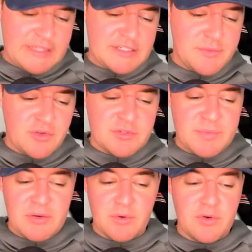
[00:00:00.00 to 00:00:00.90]
SMU
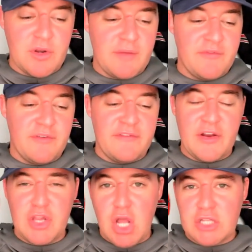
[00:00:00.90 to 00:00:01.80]
has been recruiting him for a
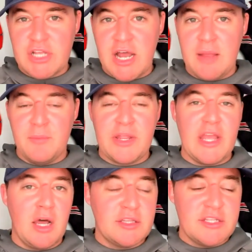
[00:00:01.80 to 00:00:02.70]
very long time.
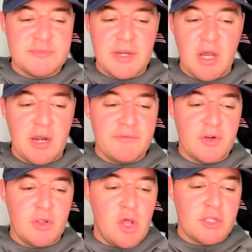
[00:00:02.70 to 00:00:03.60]
Ricky Hunley's been on him
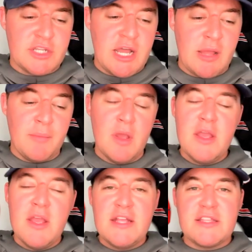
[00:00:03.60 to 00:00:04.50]
for a long time,
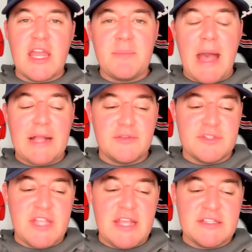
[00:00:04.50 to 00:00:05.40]
dating back
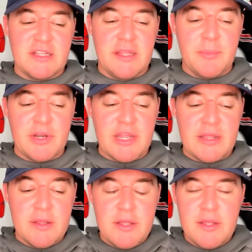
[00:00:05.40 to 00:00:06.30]
to his days at
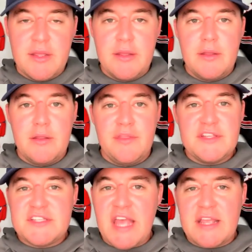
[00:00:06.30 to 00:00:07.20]
Liberty.
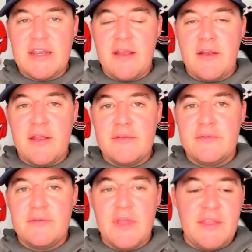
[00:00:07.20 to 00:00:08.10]
This
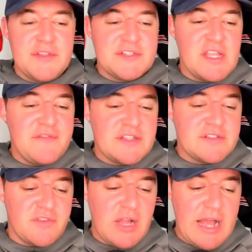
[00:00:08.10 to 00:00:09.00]
secondary and this
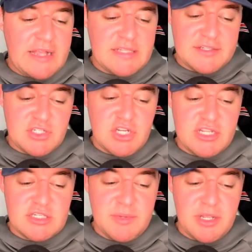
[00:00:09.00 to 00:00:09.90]
defensive class has a
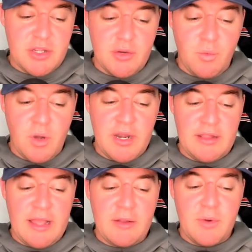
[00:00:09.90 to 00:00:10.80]
chance to be a good one.
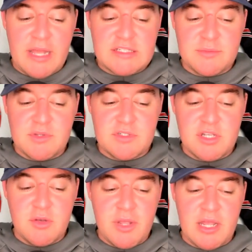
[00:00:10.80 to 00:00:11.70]
I like what
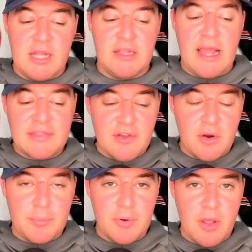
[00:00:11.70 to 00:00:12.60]
SMU's doing. I like
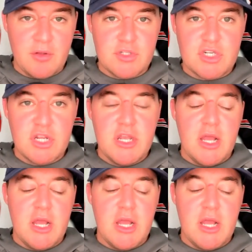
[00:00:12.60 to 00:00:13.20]
their approach.